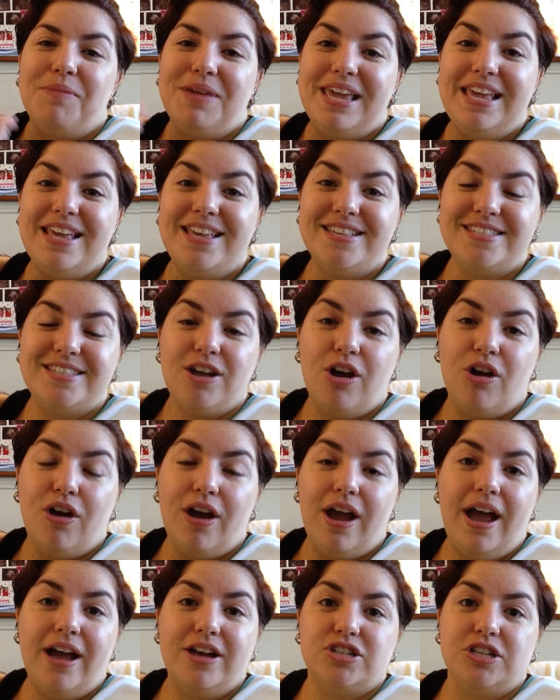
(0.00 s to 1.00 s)
his
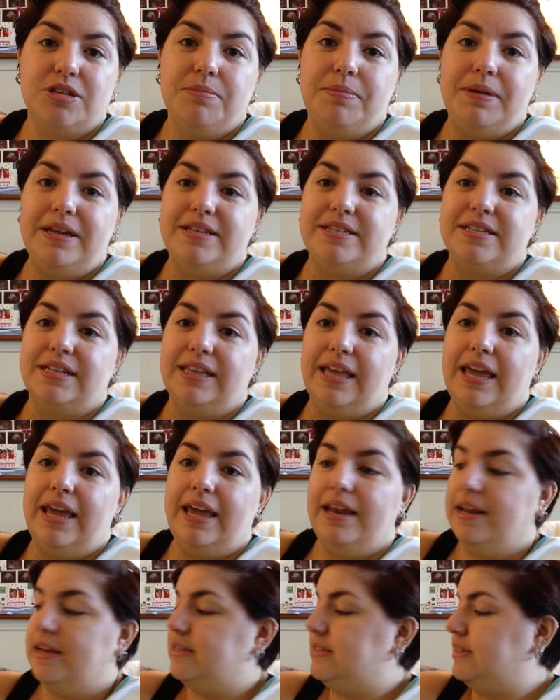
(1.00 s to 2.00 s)
are actually being
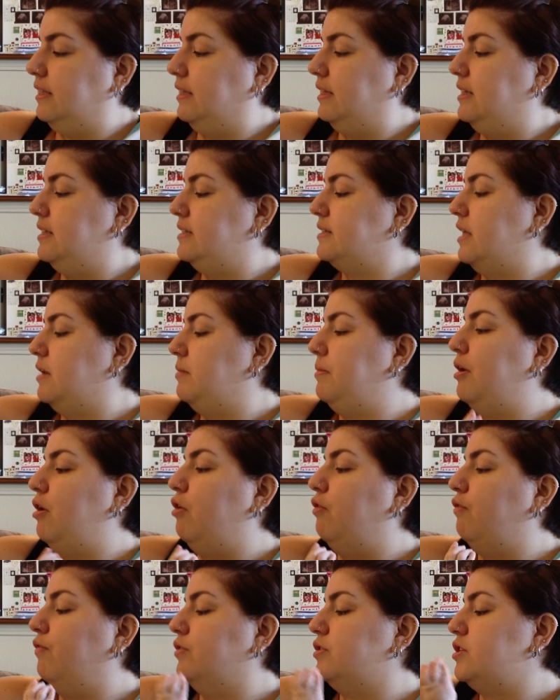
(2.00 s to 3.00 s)
delayed until he's going to be
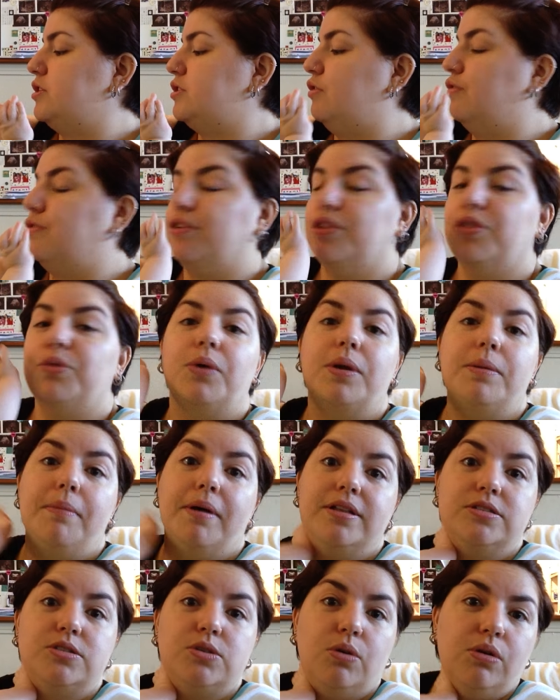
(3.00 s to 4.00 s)
just over 3
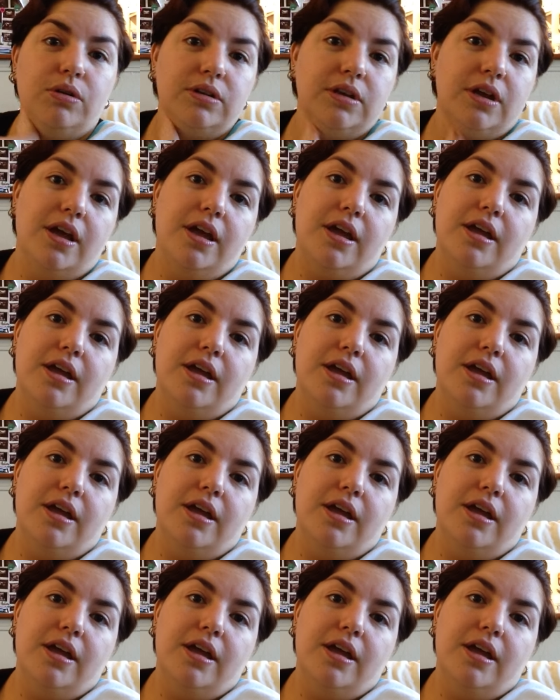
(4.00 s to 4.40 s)
months old.